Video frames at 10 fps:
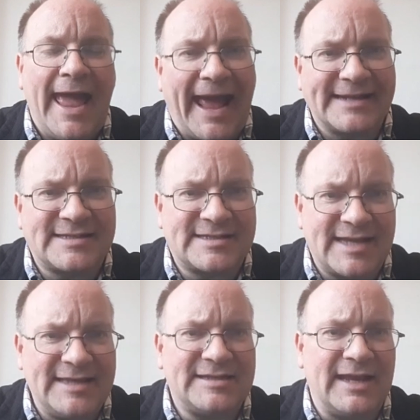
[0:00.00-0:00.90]
and
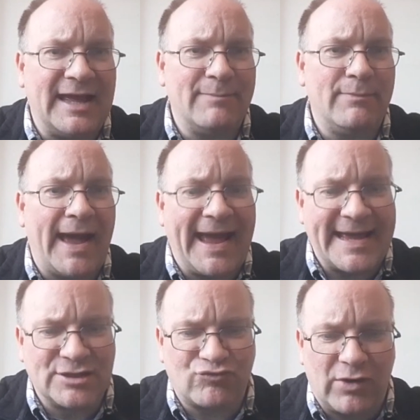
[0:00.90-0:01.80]
seated him at
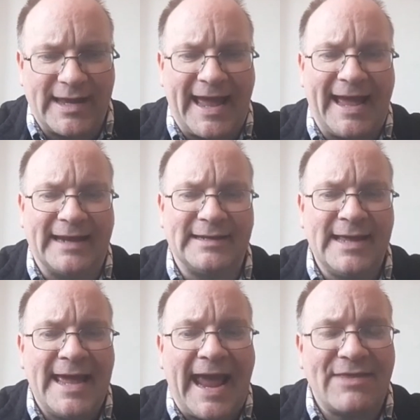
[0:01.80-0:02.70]
his right hand
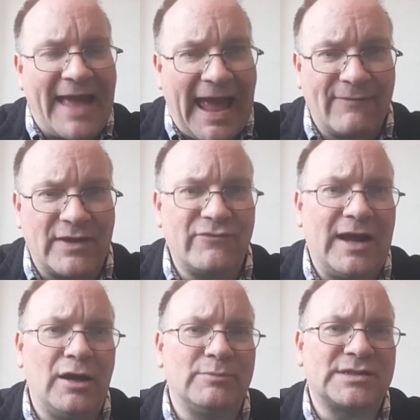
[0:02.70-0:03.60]
in the heavenly
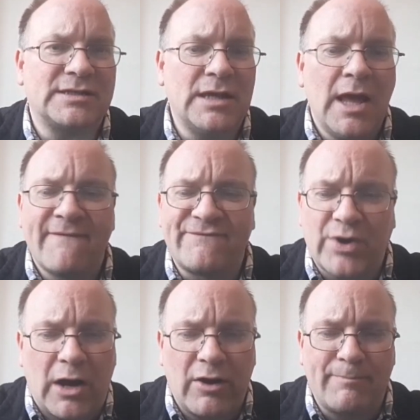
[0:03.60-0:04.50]
realms,
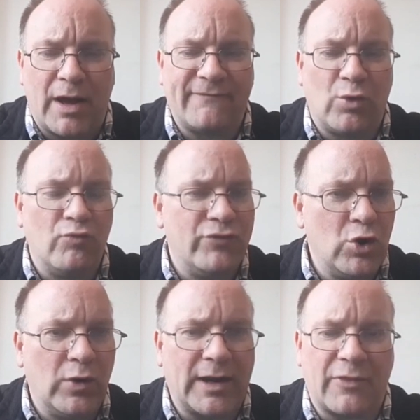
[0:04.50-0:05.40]
far above all
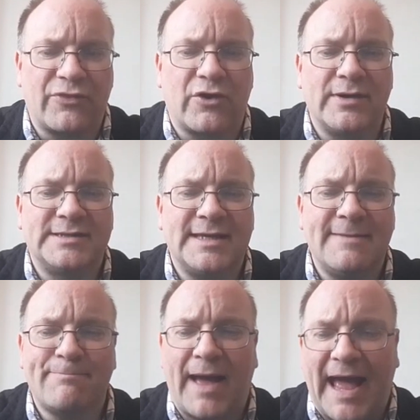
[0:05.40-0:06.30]
rule and
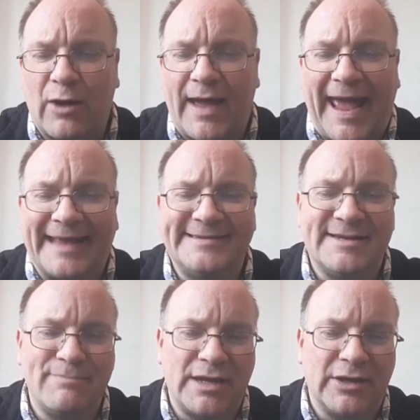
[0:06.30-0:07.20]
authority, power and
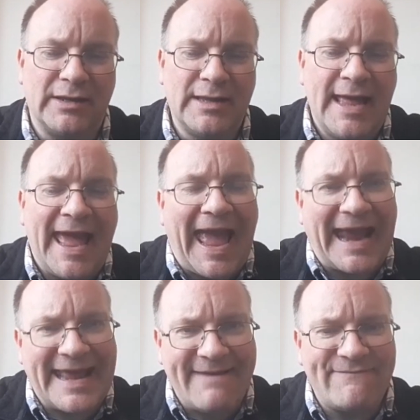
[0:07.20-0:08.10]
dominion,
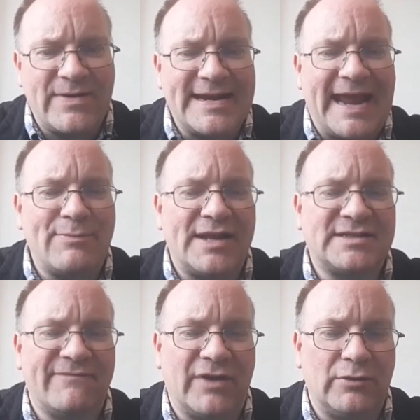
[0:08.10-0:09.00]
and every name that is
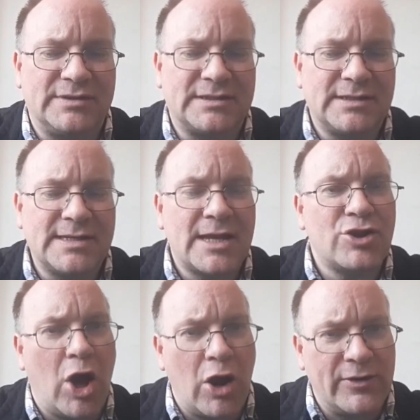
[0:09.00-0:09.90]
invoked,
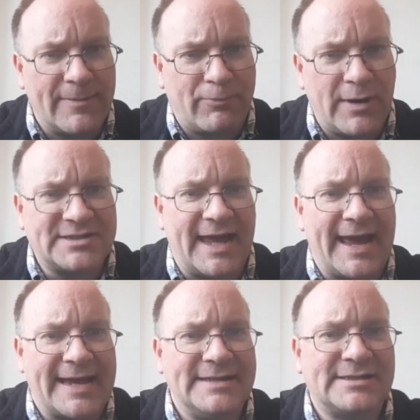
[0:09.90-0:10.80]
not only in the present
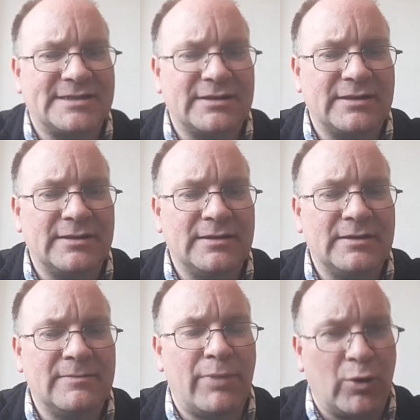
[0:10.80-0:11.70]
age,
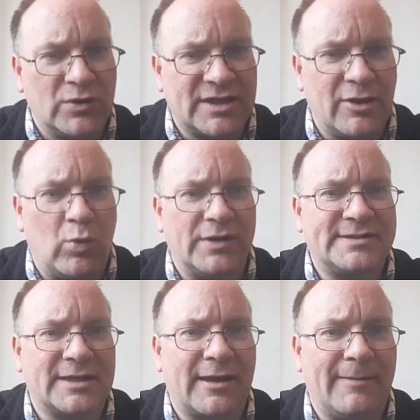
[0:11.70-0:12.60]
but also in the one
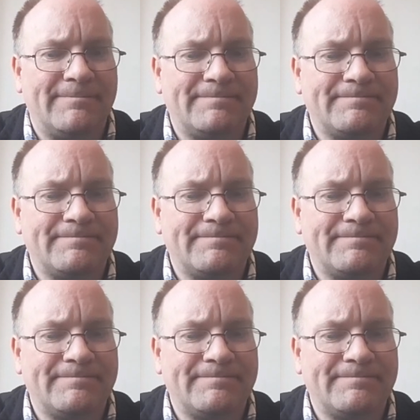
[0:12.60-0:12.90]
to come.